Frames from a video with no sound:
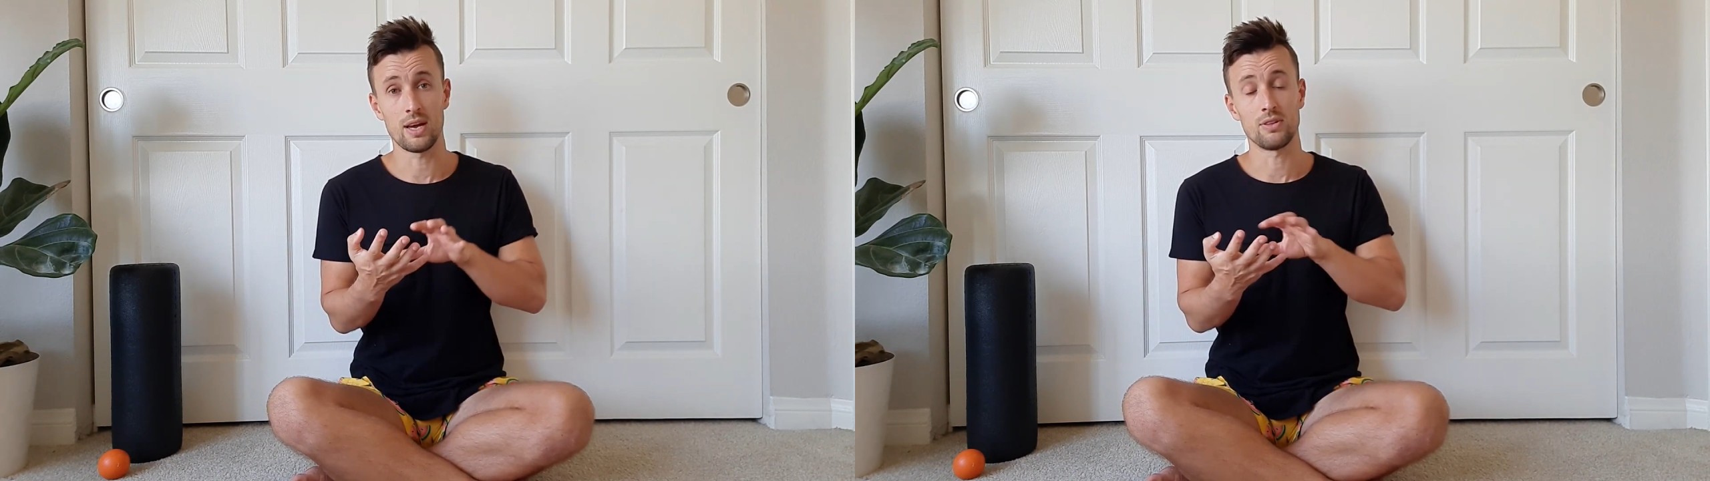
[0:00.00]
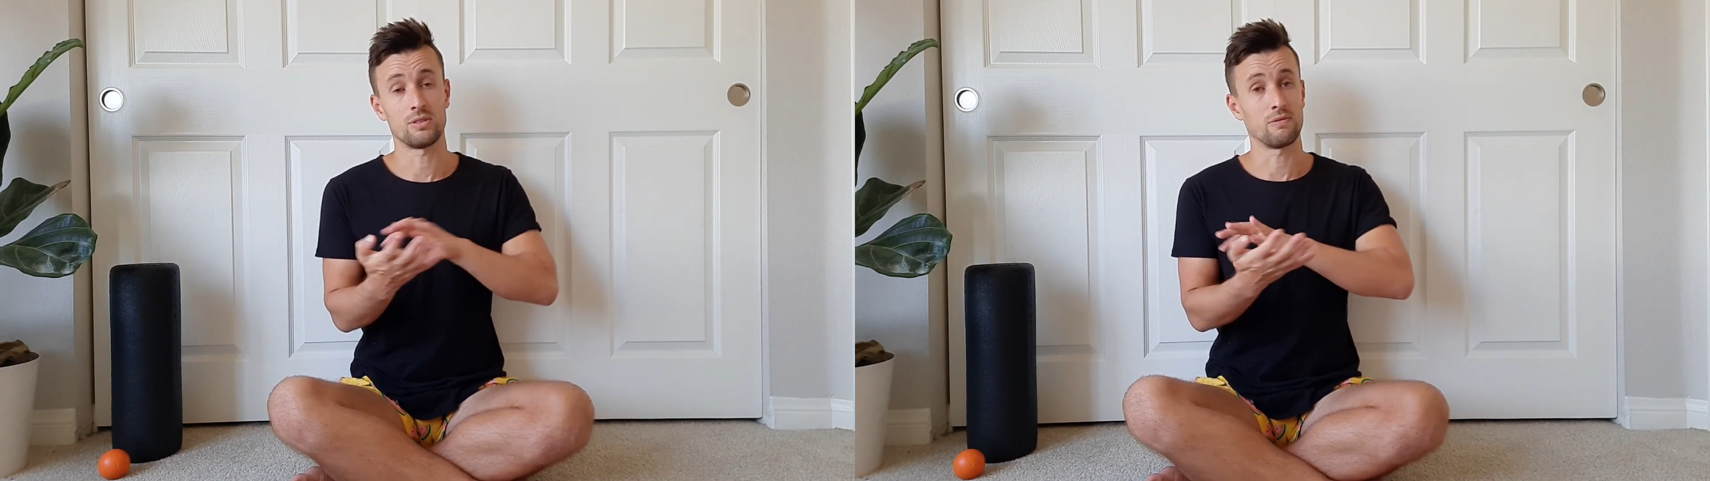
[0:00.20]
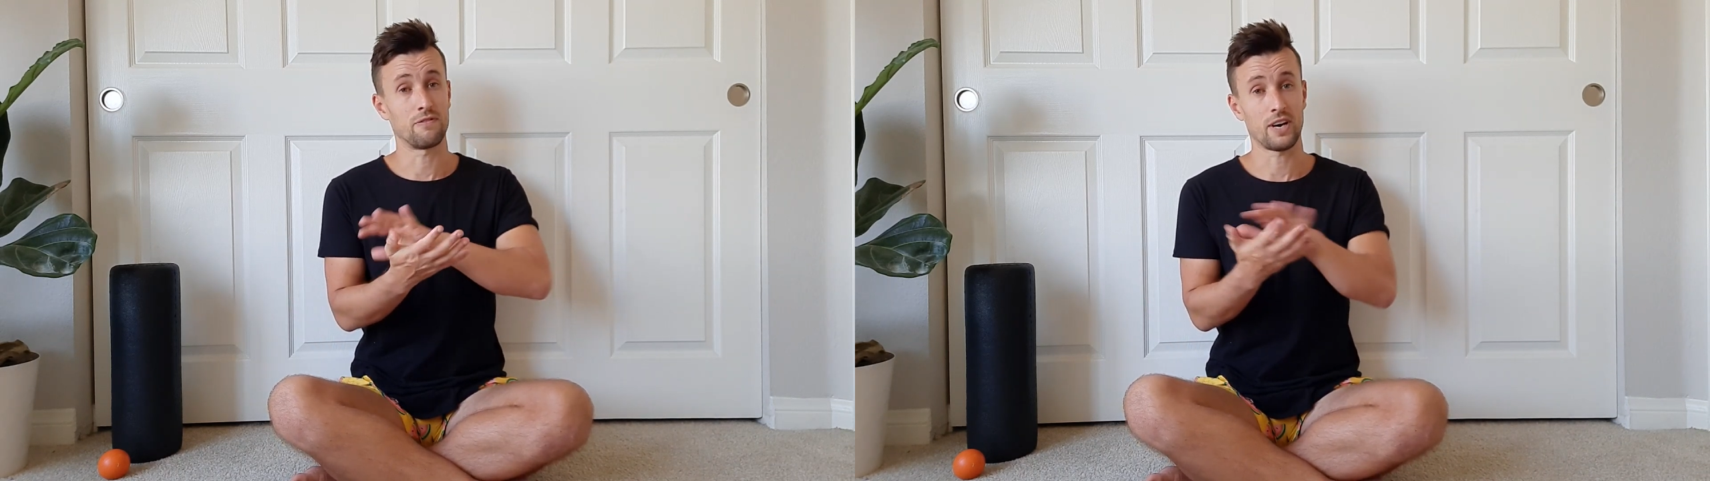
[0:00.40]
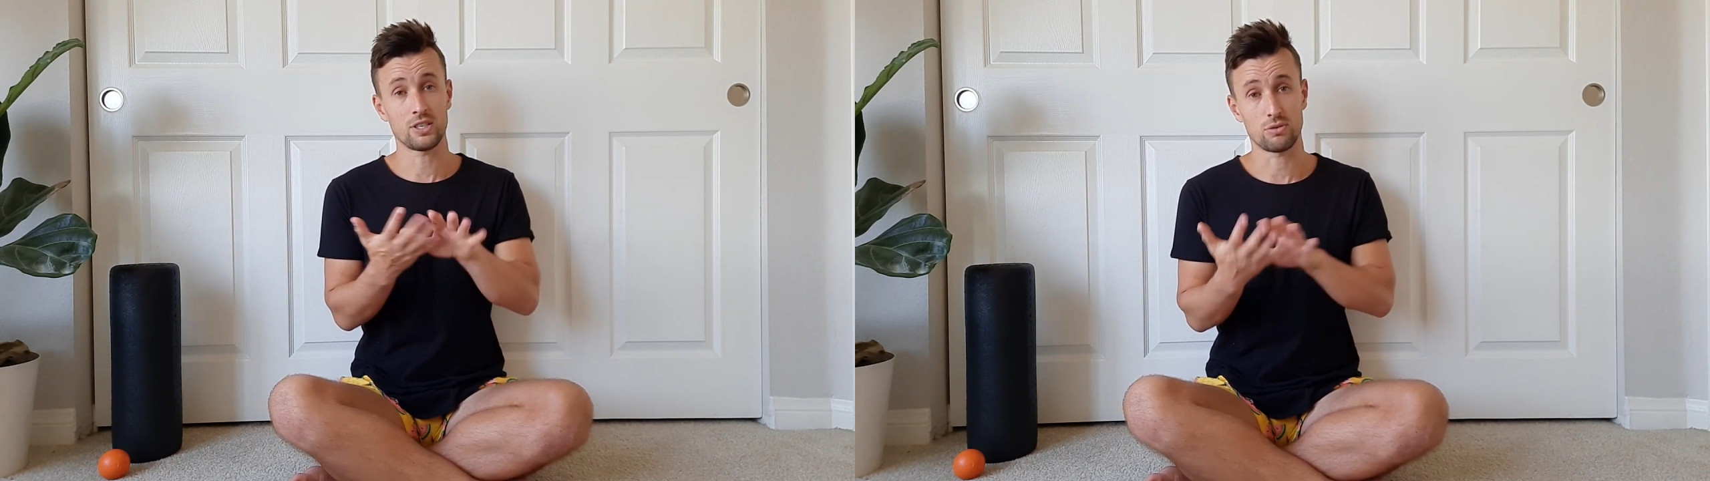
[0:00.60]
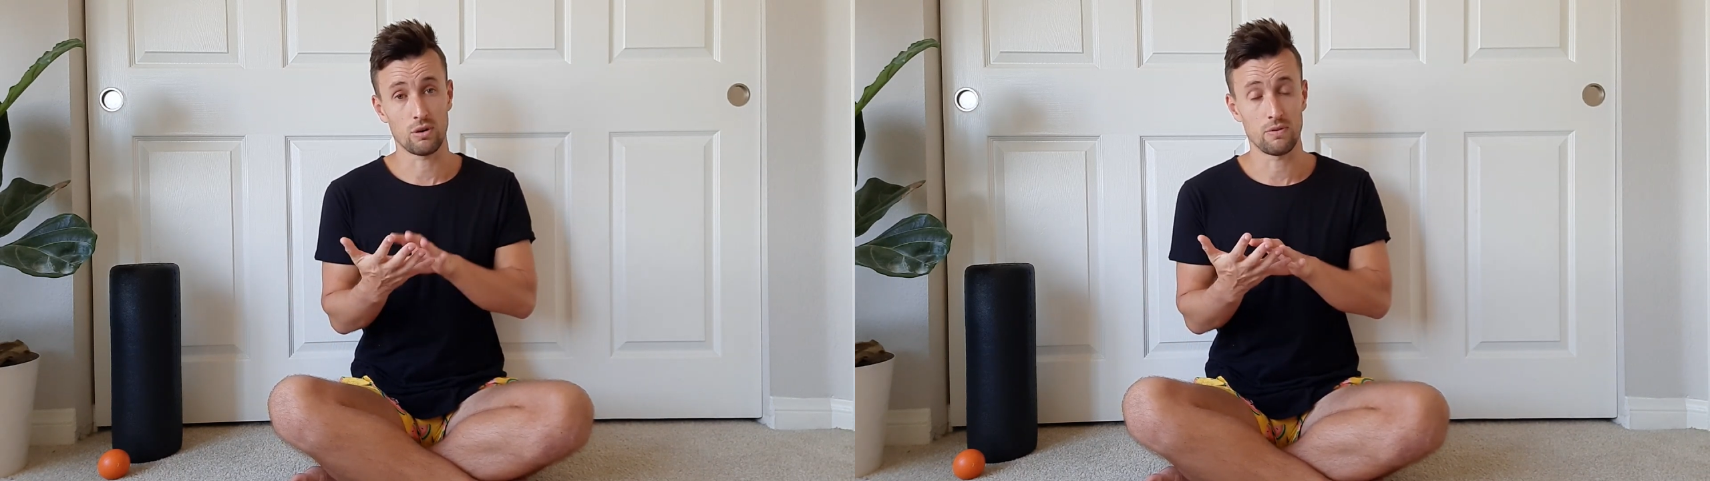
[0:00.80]
there's some
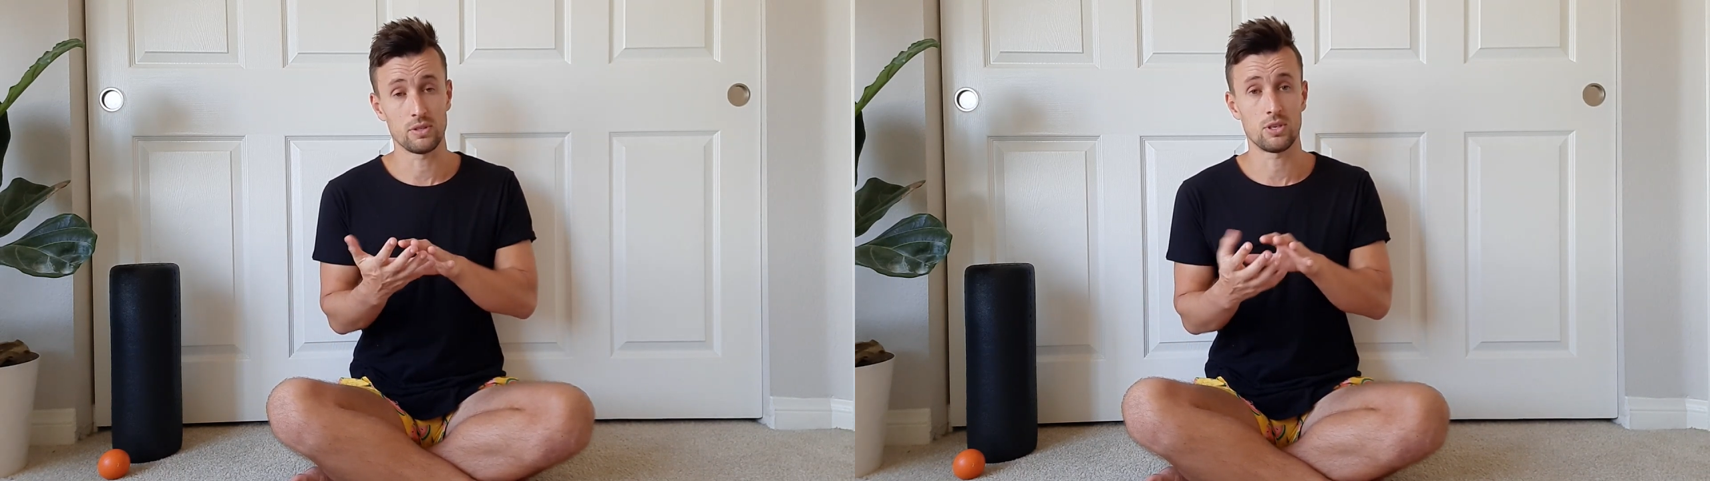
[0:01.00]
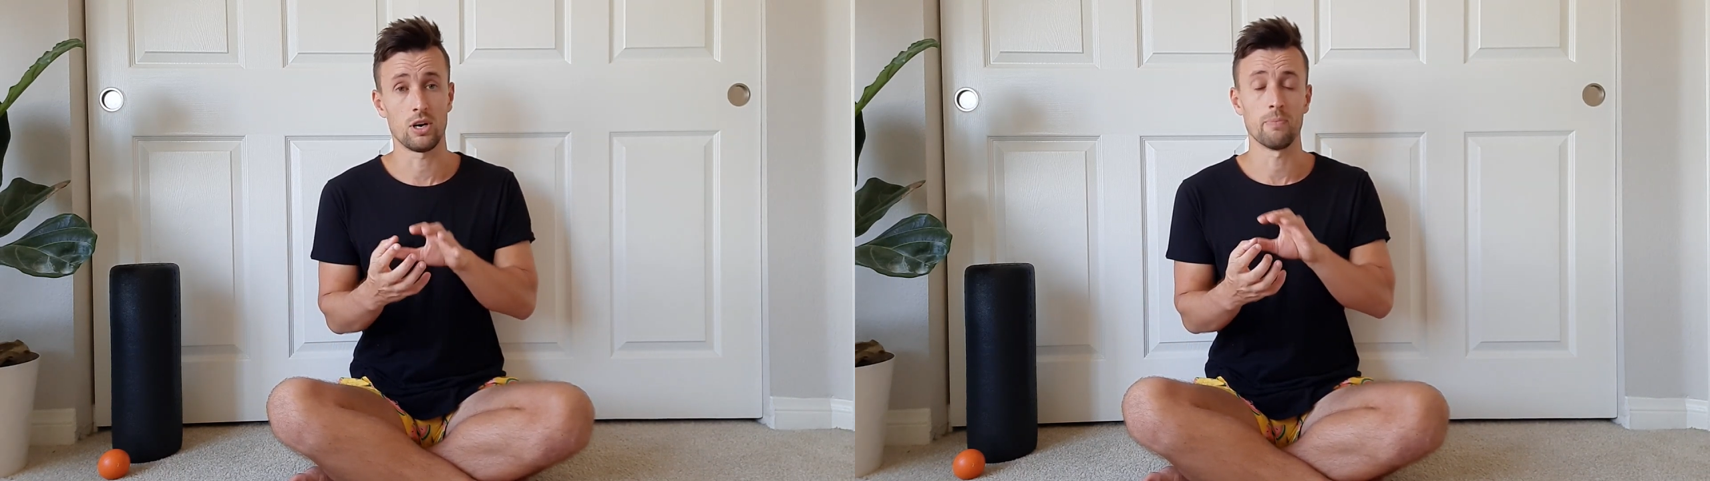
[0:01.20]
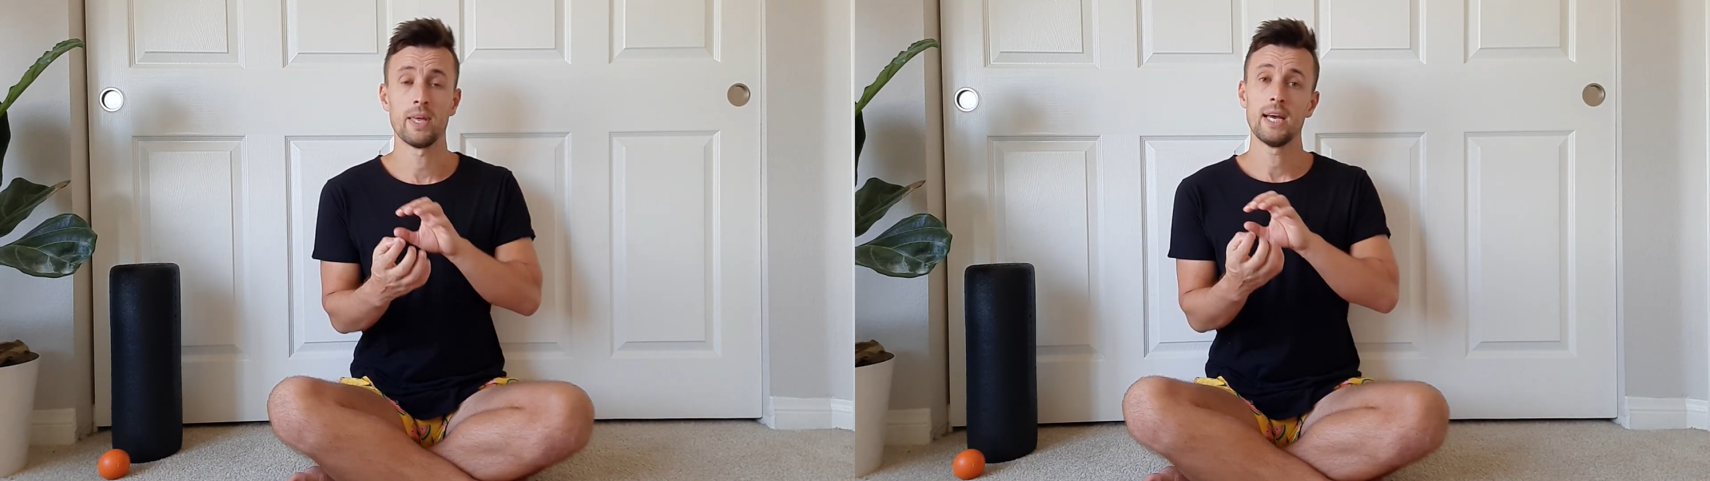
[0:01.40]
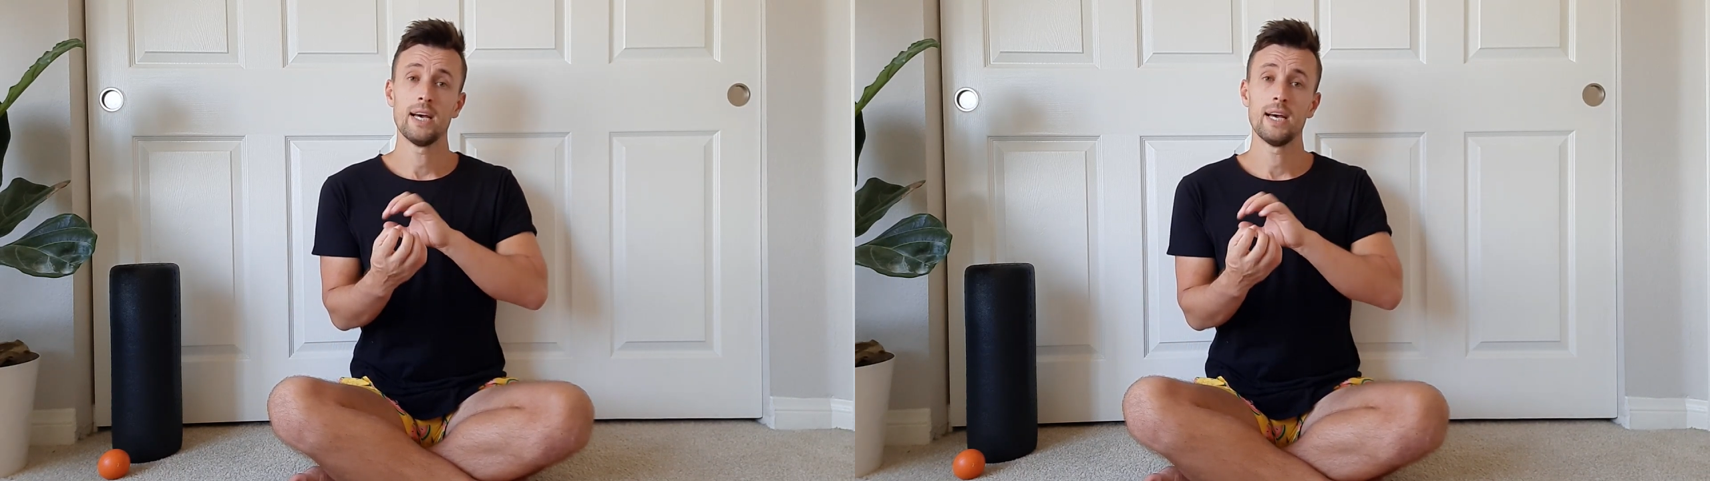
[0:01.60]
fascia over the top.